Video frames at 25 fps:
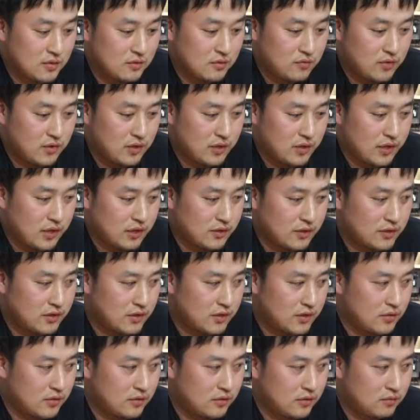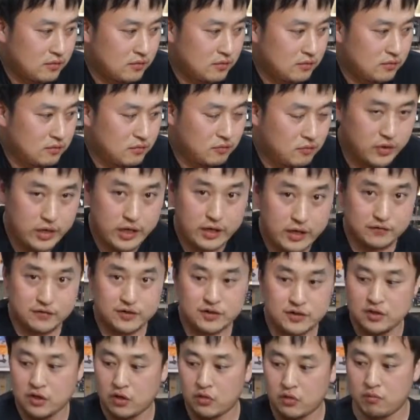Okay, so we have
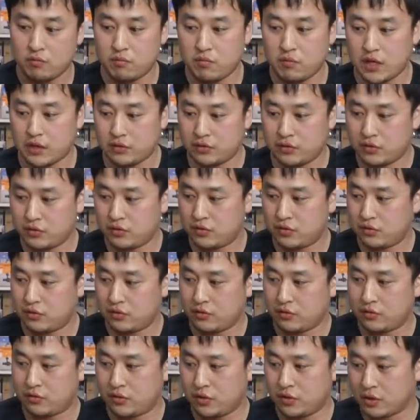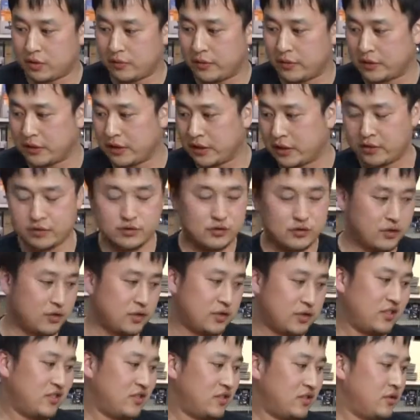so much to talk about today because
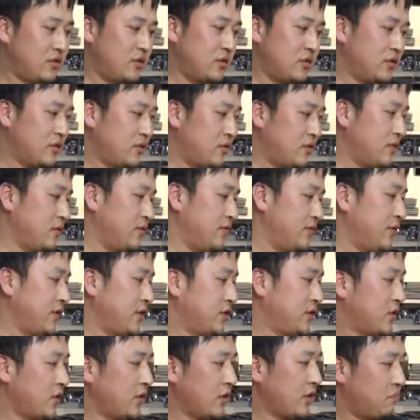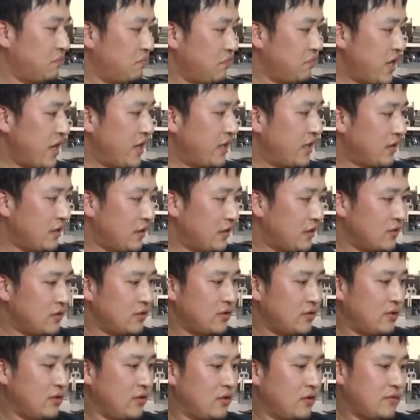there's virtually endless
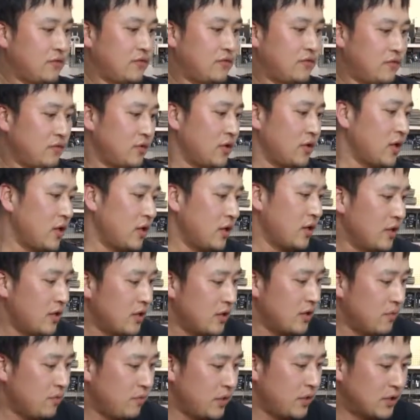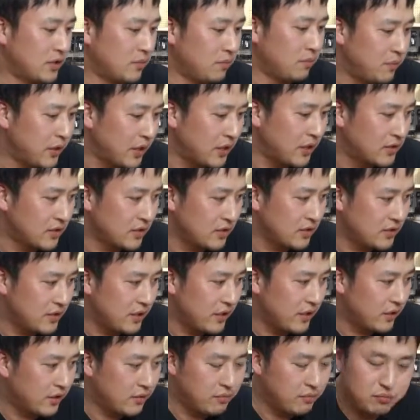of bits and pieces
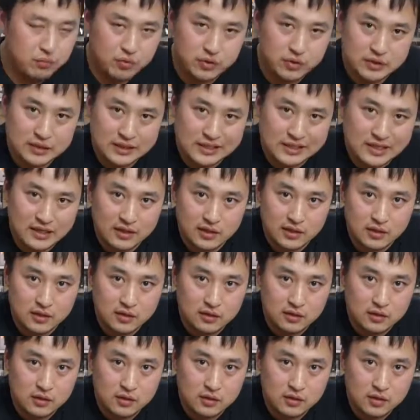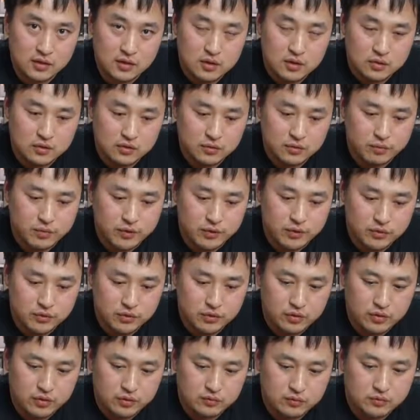that you can put together to build
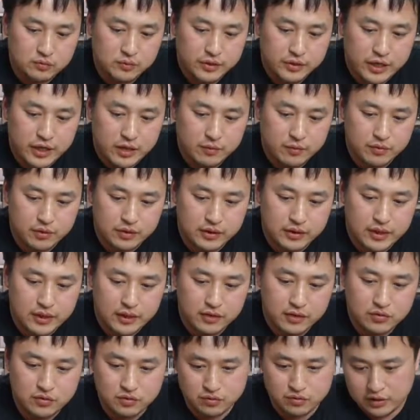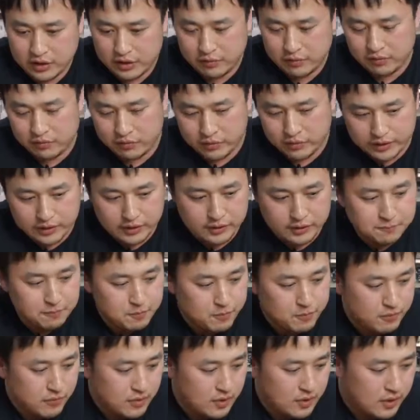your own camera cage, camera rigging.
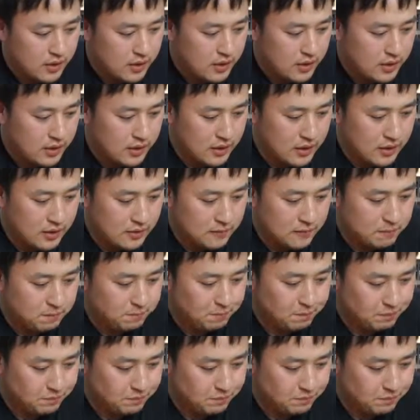Okay,